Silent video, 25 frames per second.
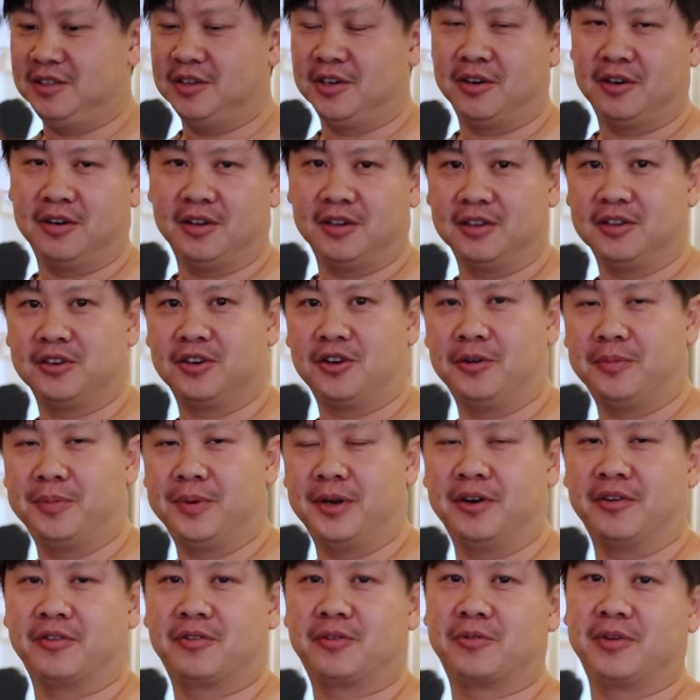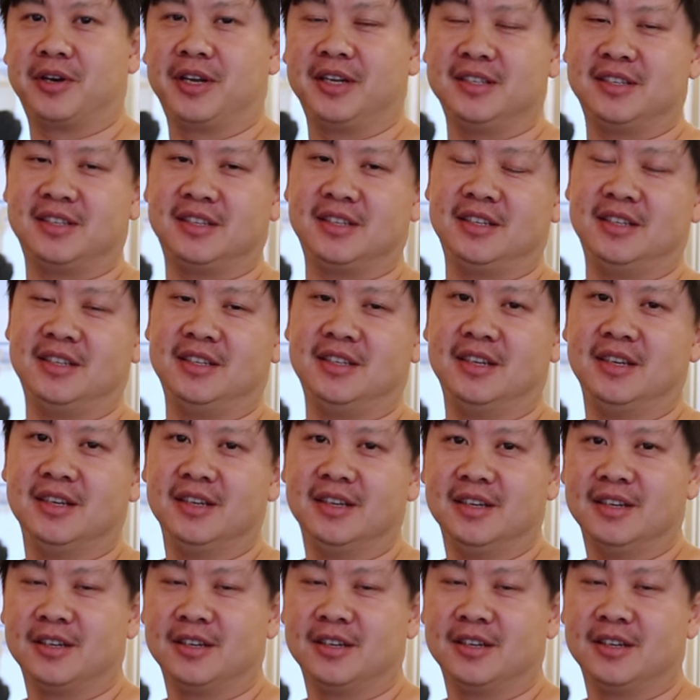you know, a little bit of crazy